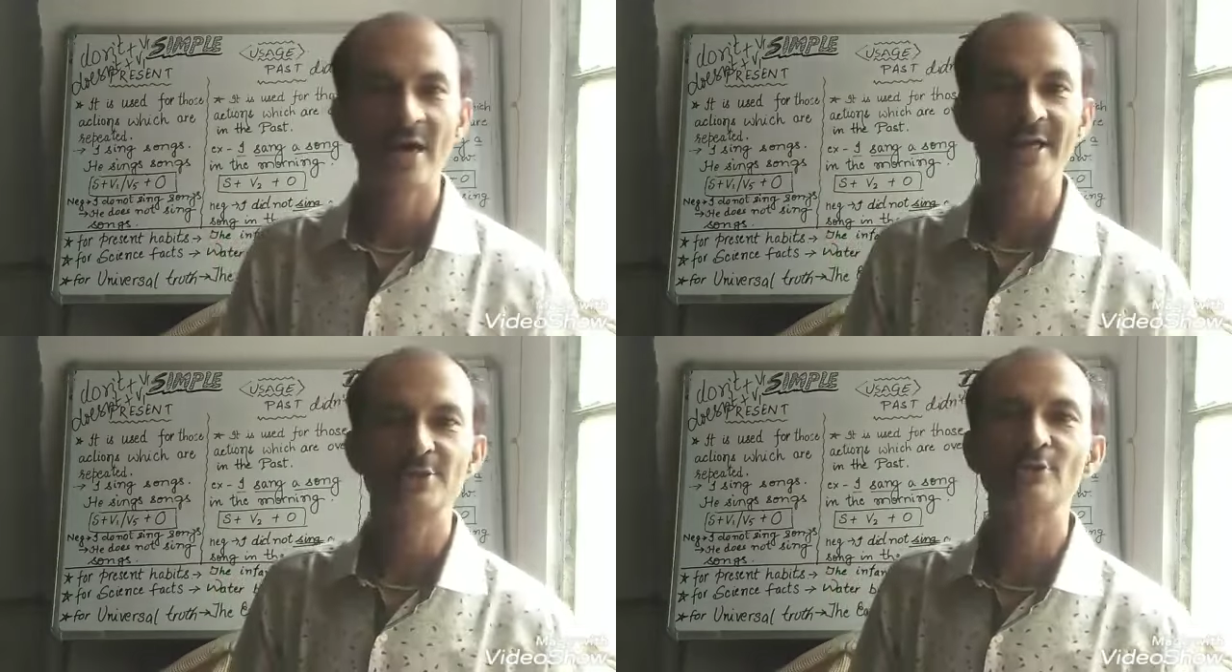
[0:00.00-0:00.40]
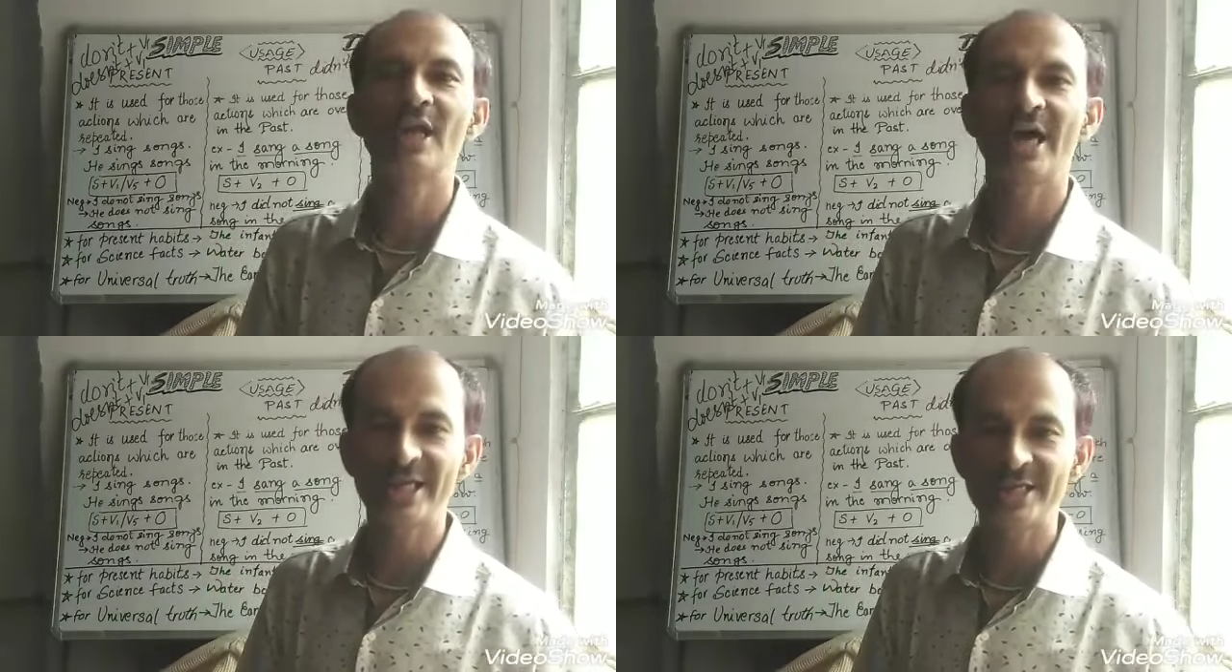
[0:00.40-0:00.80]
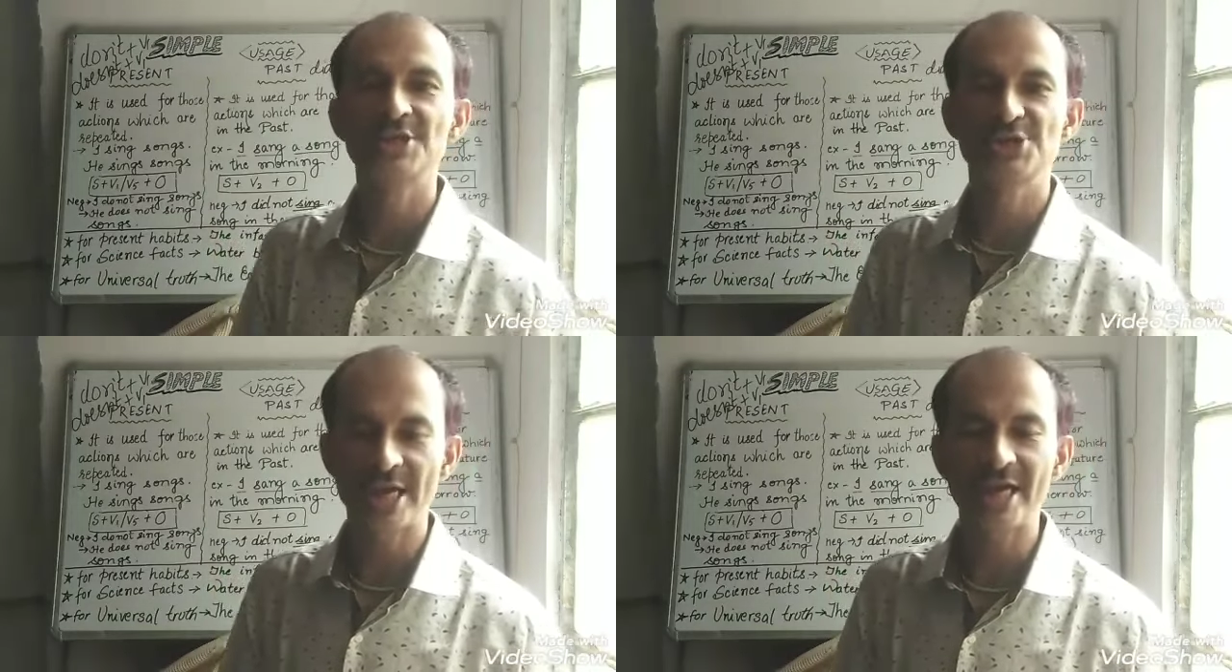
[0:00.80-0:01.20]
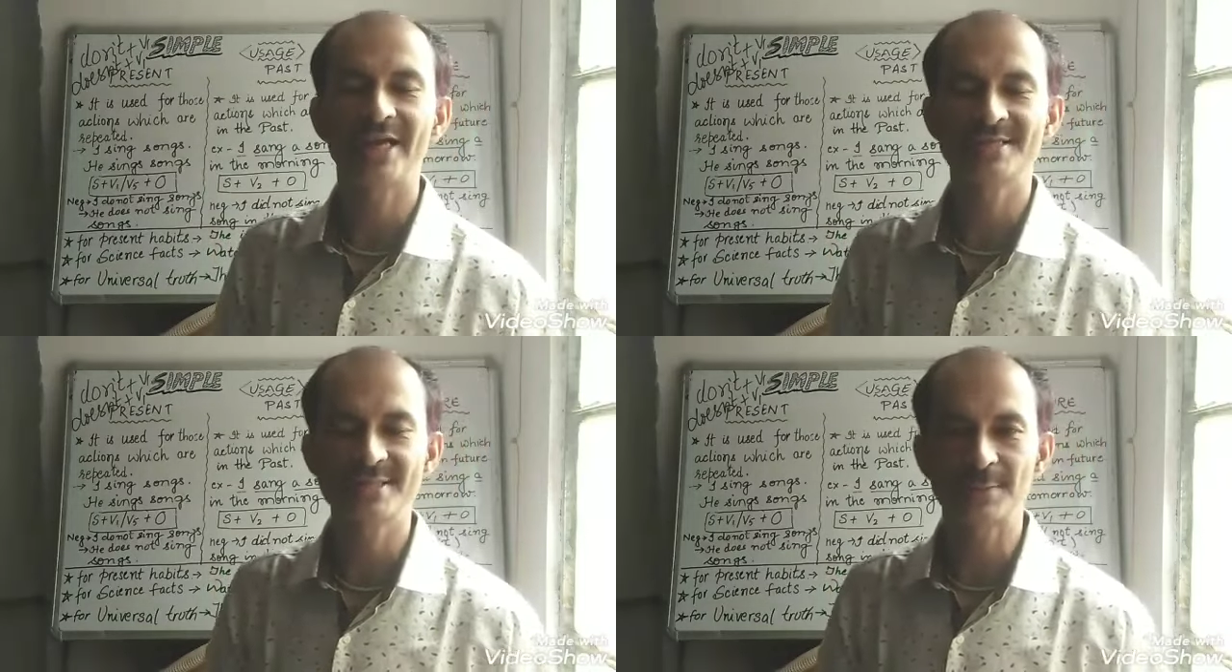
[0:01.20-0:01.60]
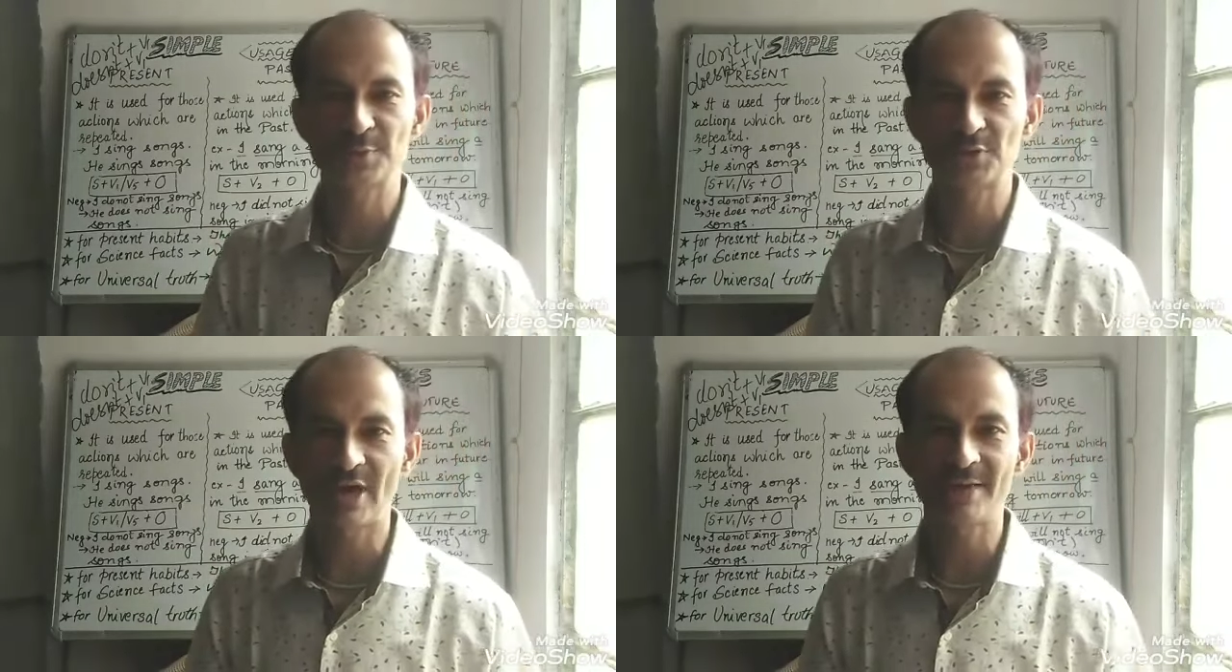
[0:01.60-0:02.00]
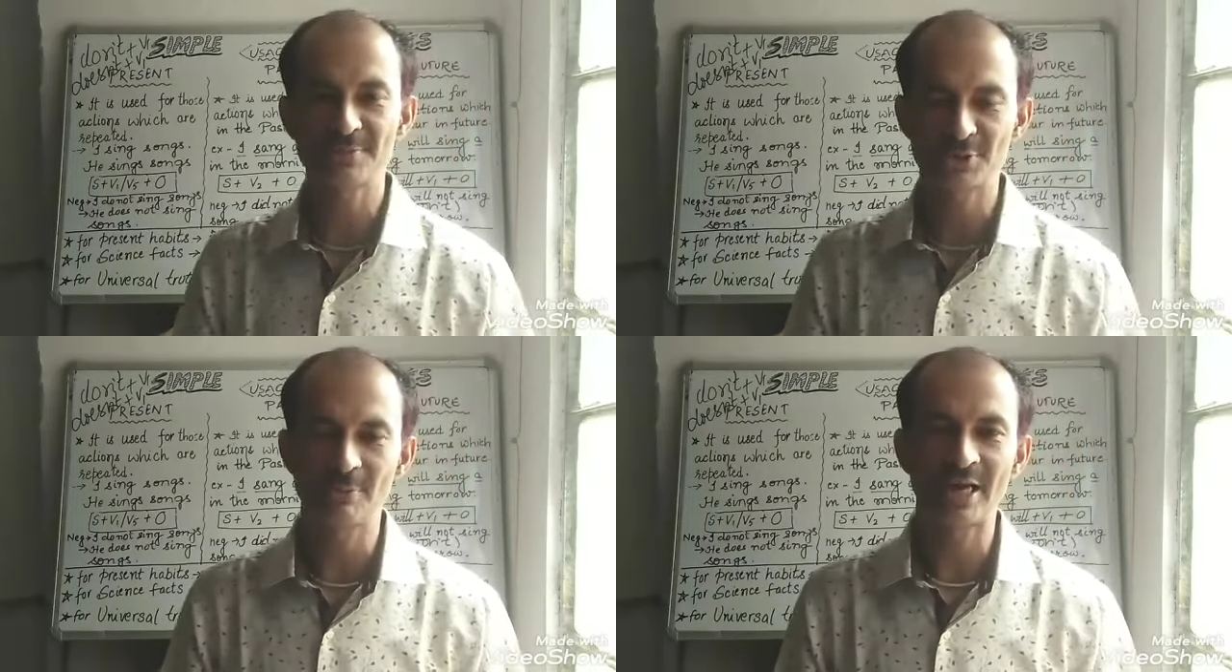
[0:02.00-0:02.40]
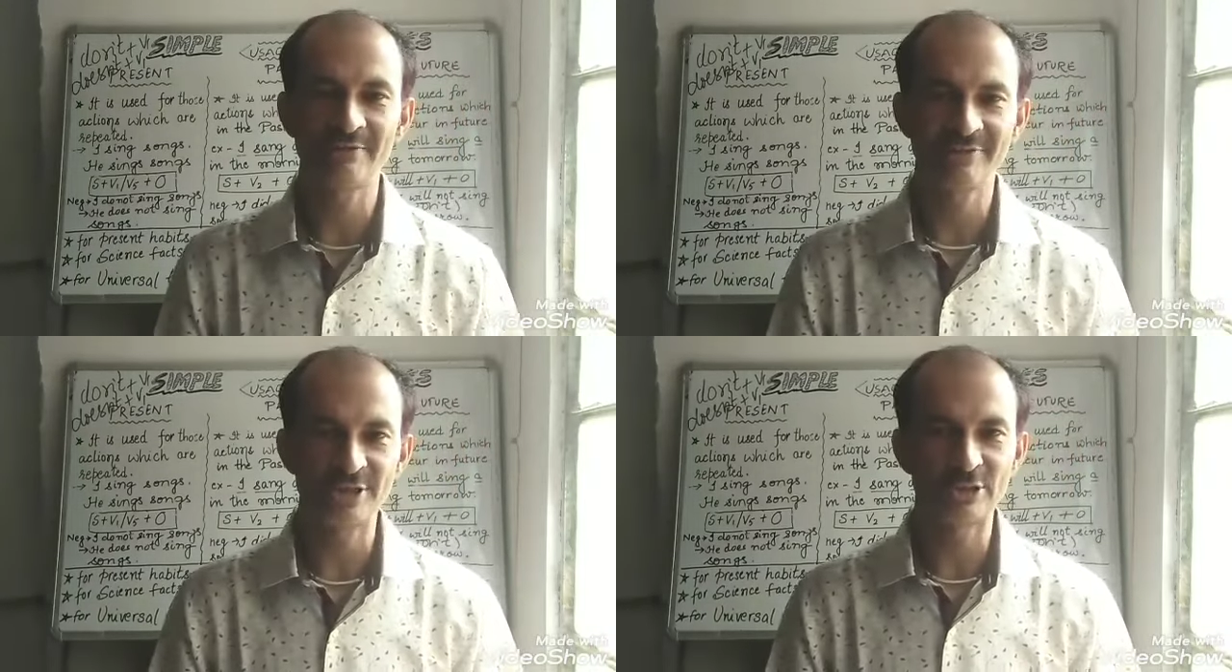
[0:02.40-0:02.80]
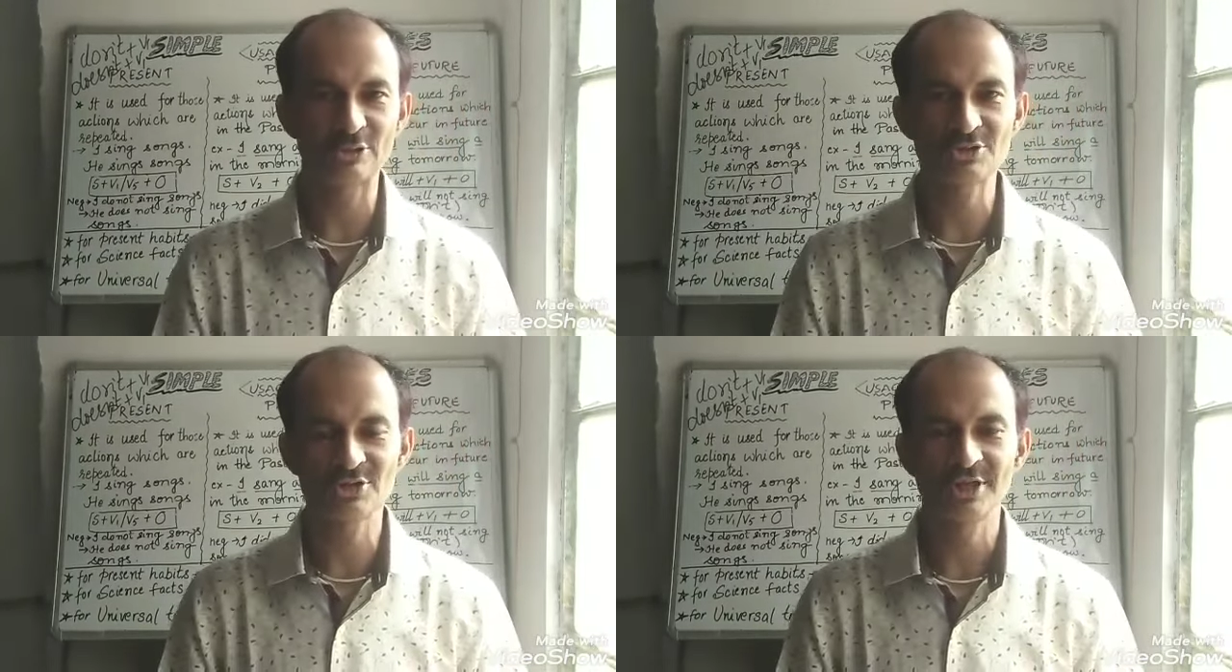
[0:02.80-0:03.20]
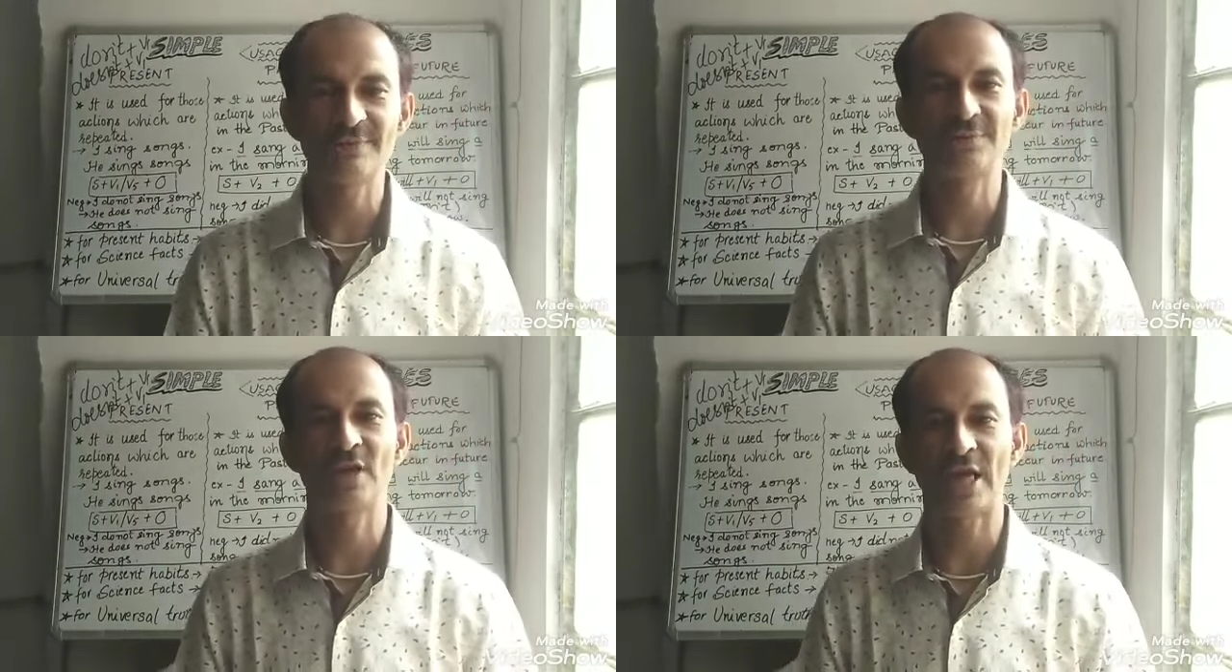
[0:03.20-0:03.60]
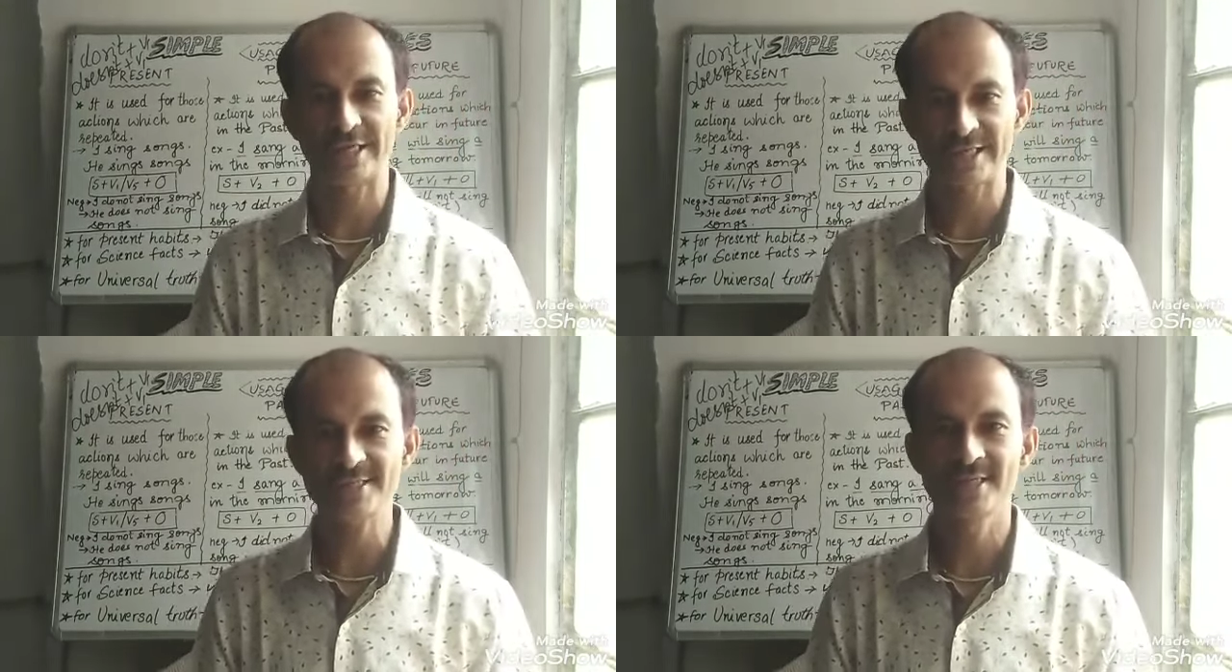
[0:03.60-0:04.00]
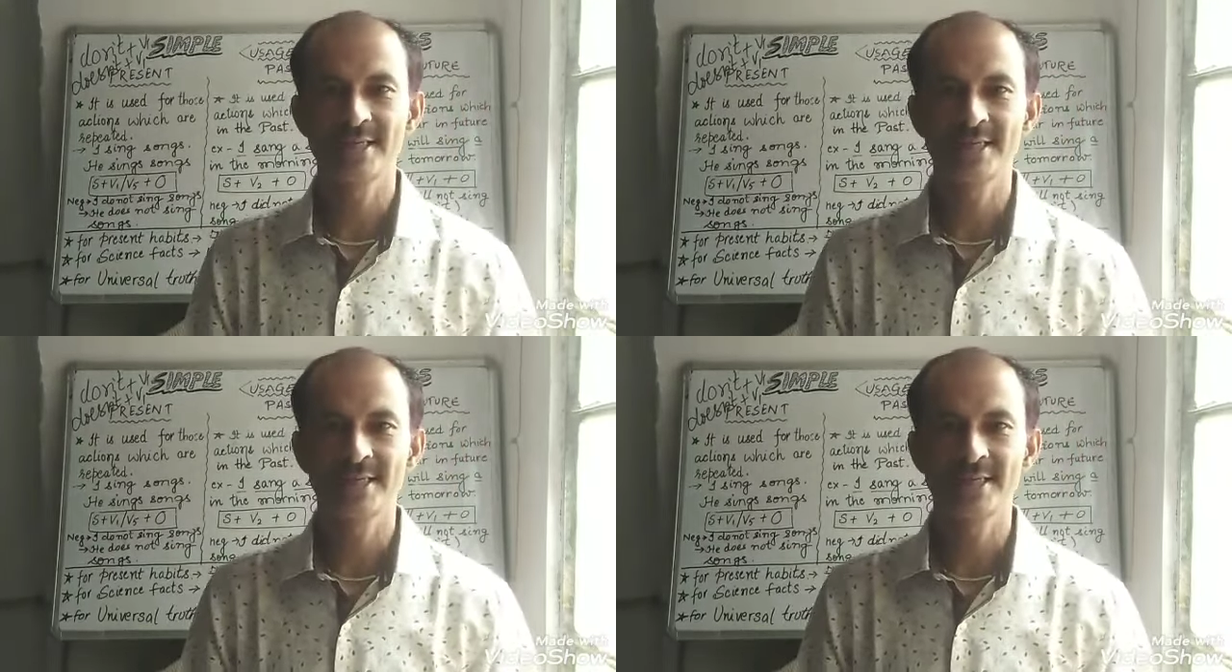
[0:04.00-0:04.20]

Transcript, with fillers: All right, do like, share and subscribe to my videos if you like it.